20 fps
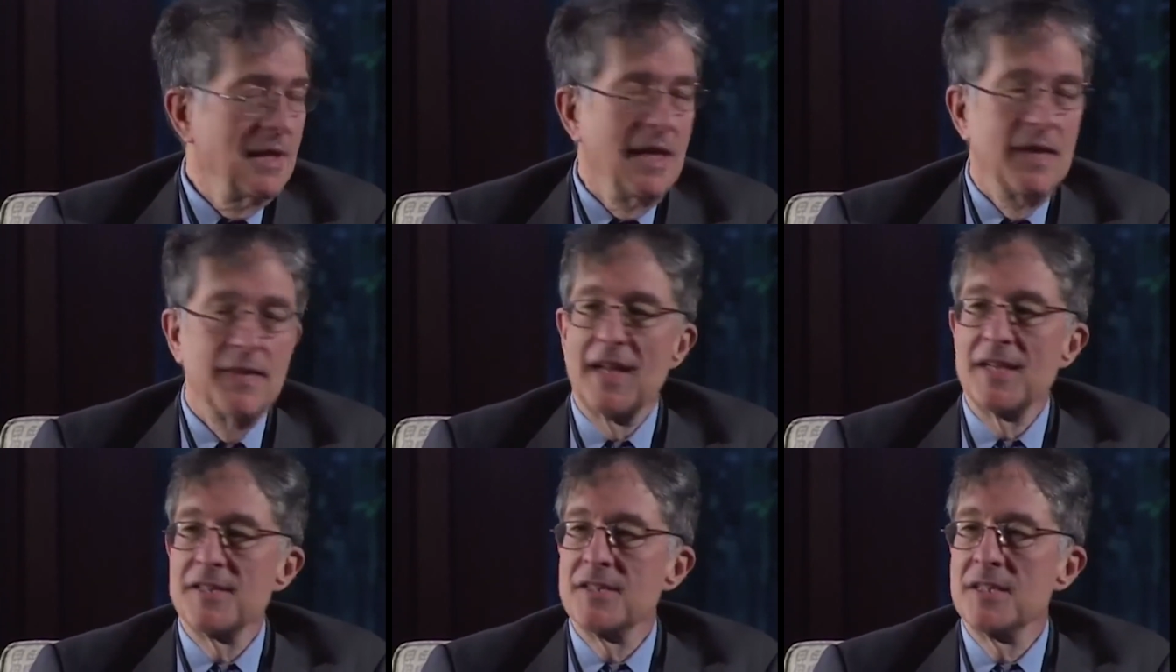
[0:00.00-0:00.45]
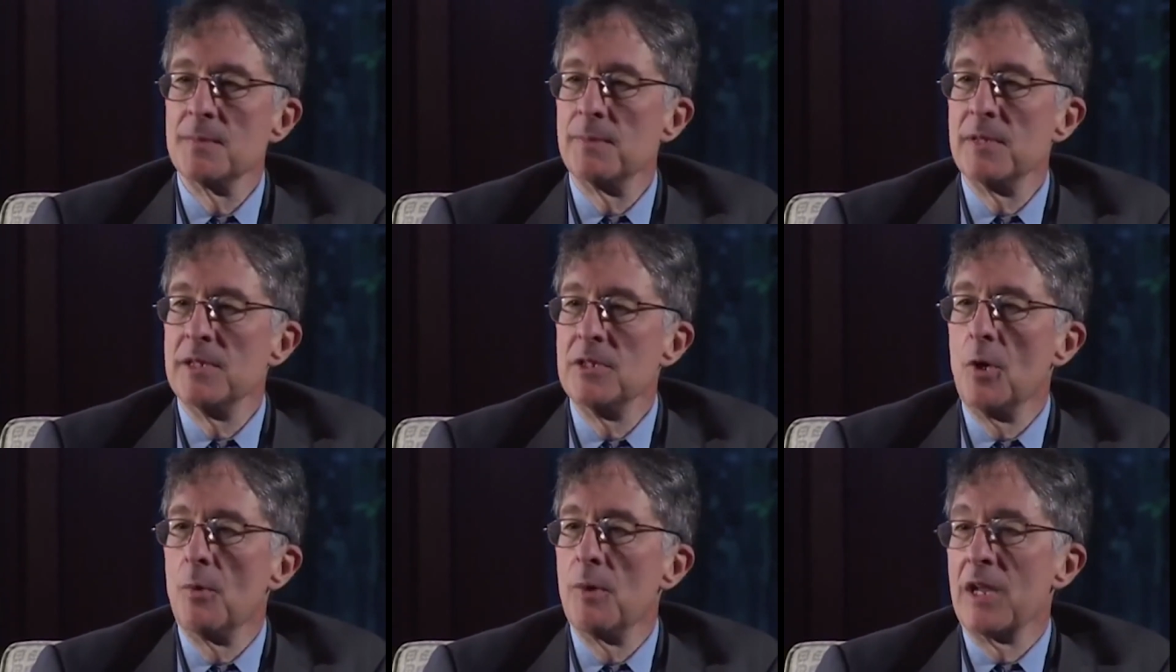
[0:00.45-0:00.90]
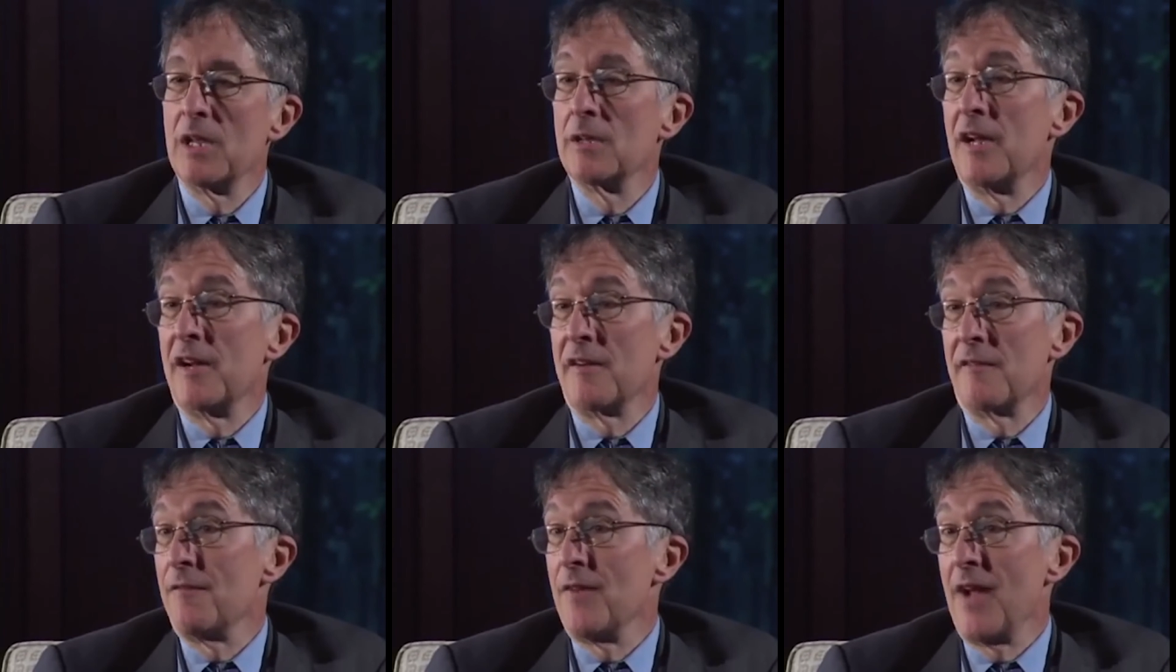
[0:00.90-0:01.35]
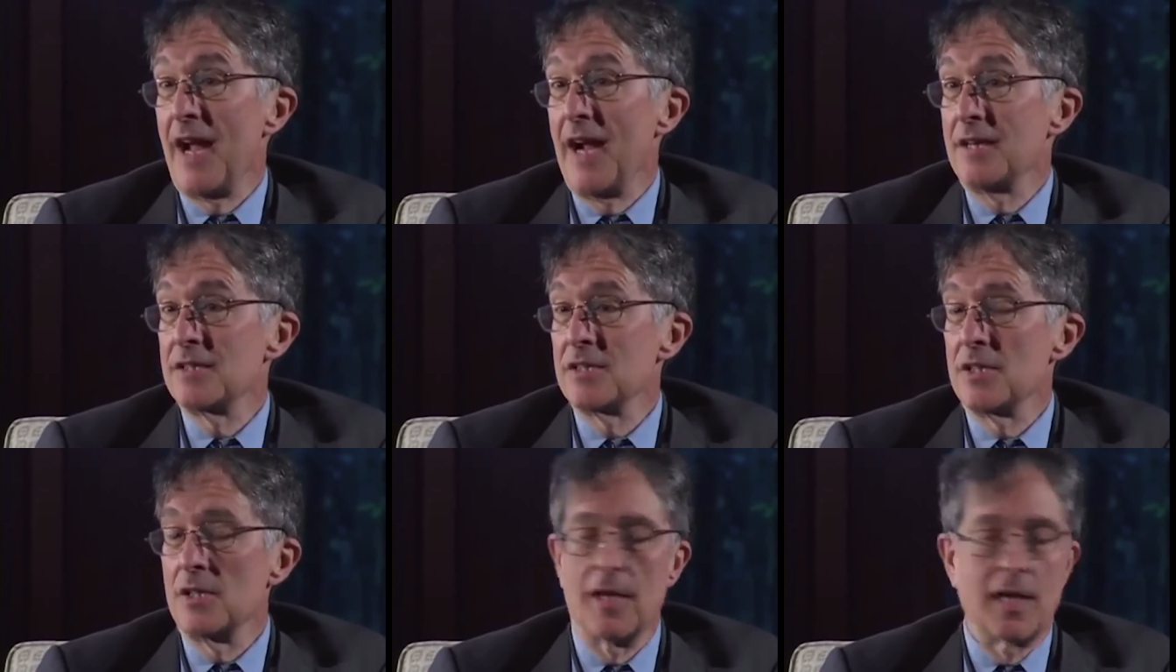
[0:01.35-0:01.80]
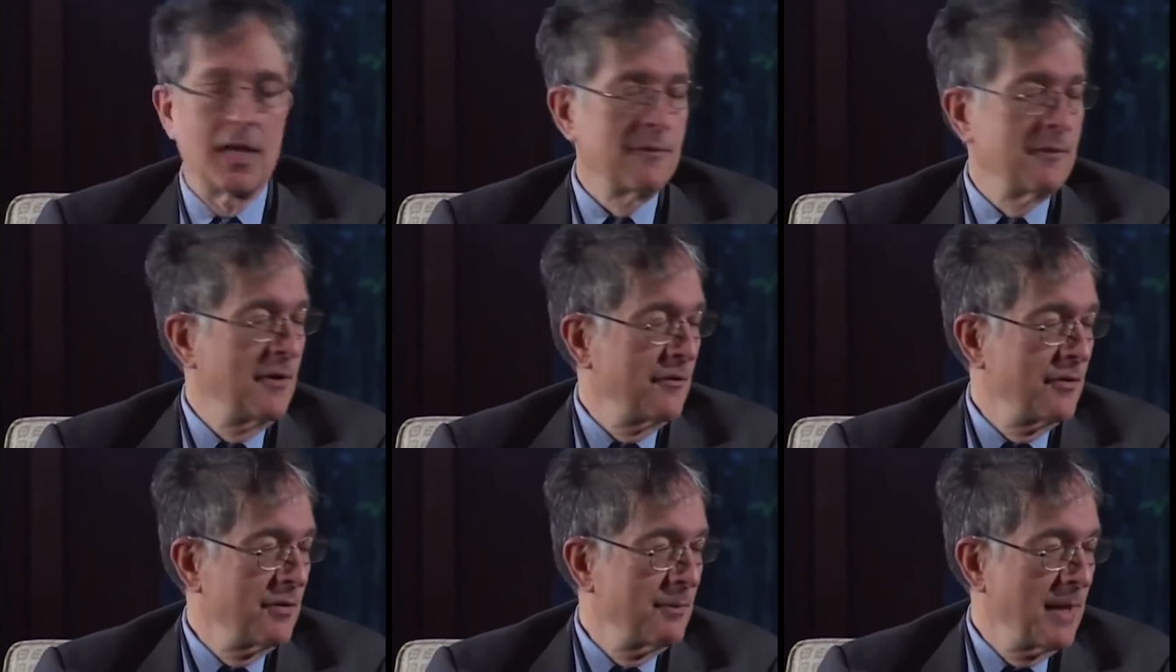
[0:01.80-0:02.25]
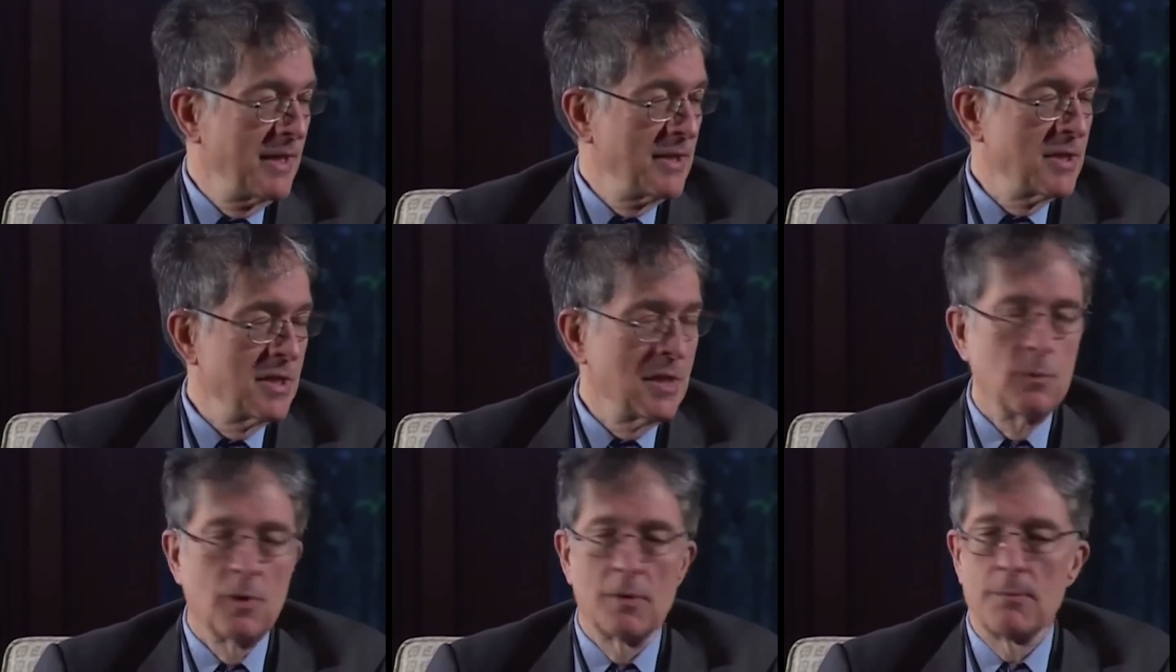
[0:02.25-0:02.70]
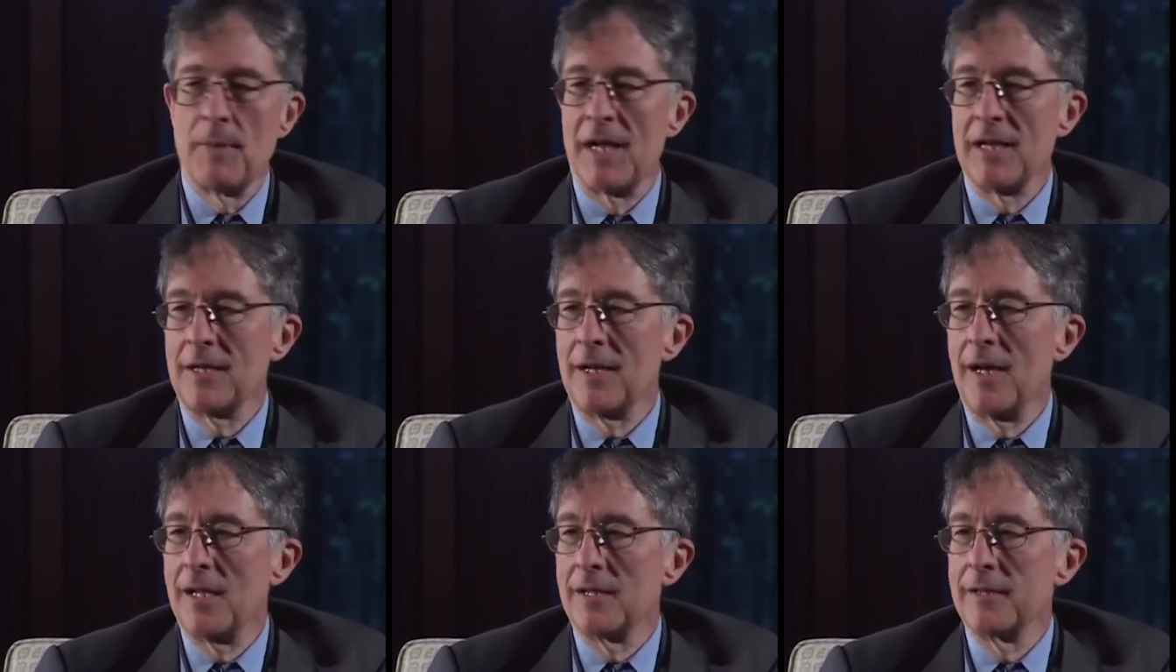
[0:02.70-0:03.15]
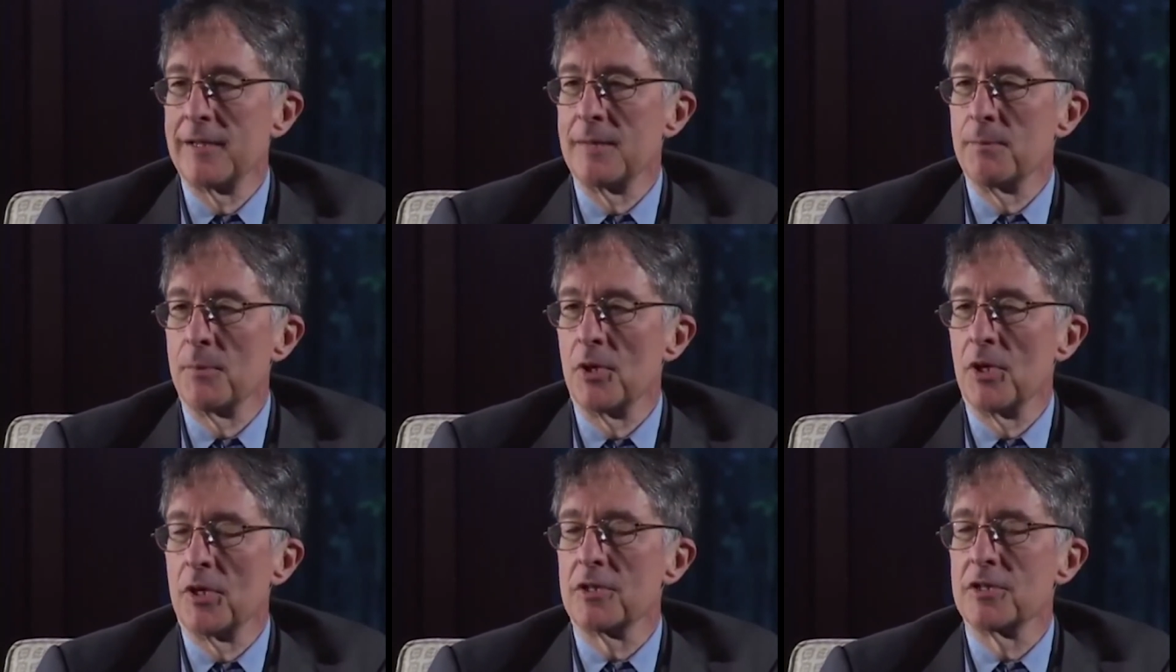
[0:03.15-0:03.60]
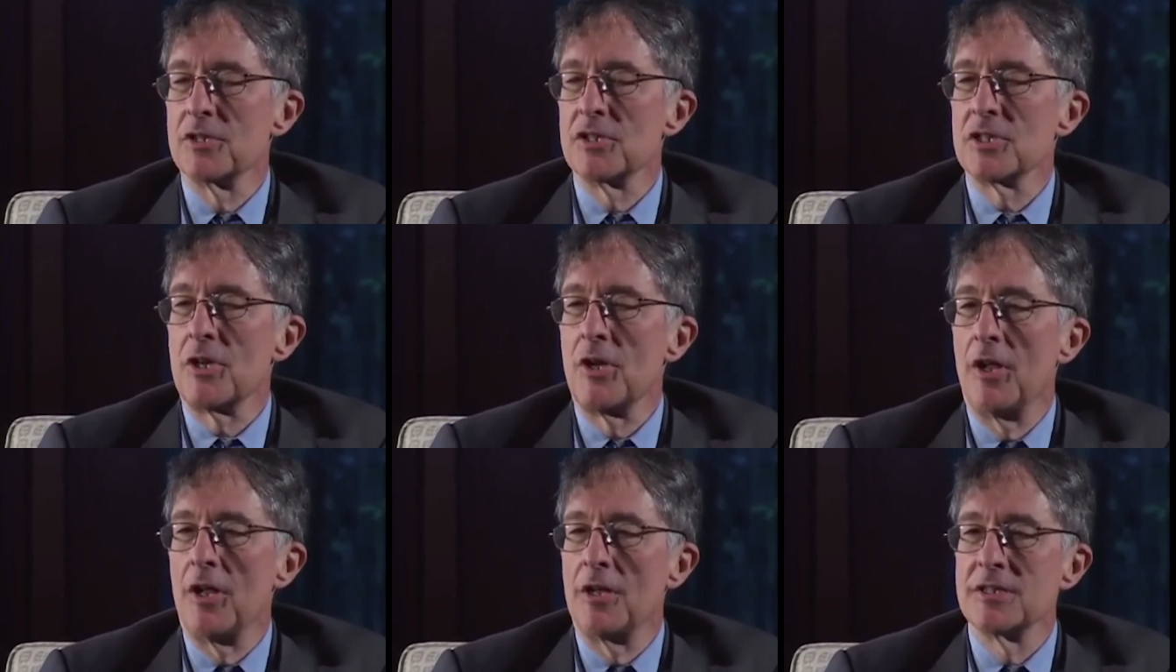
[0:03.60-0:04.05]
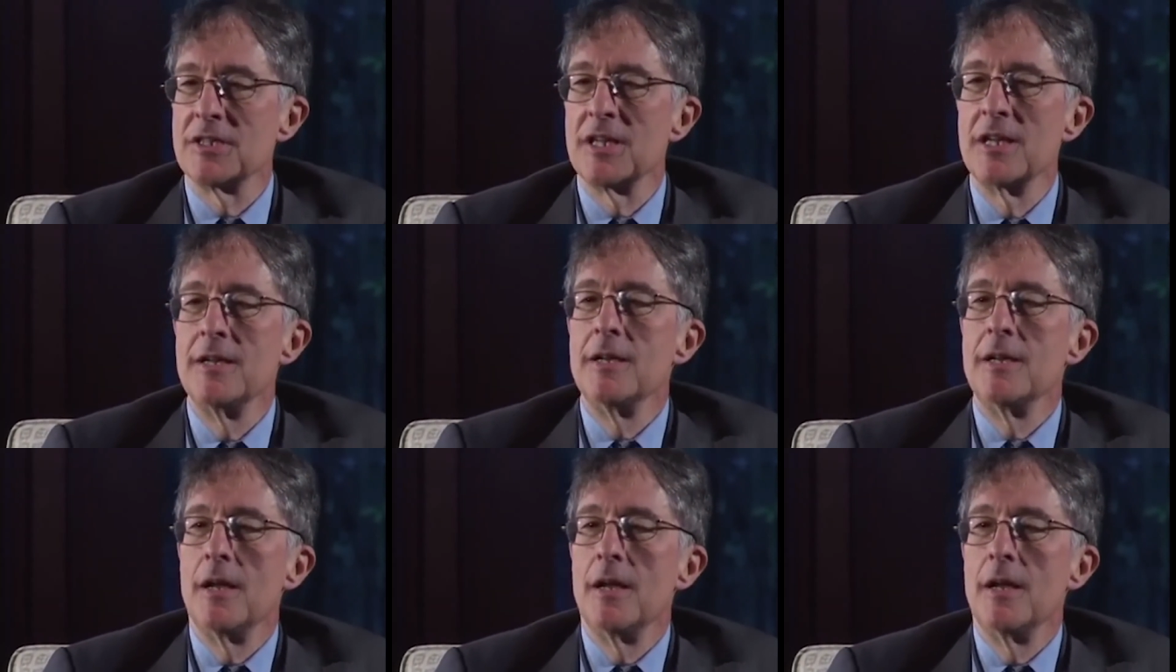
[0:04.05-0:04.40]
And that's simply knowing a lot of facts, a lot of information, what my colleague Perkins calls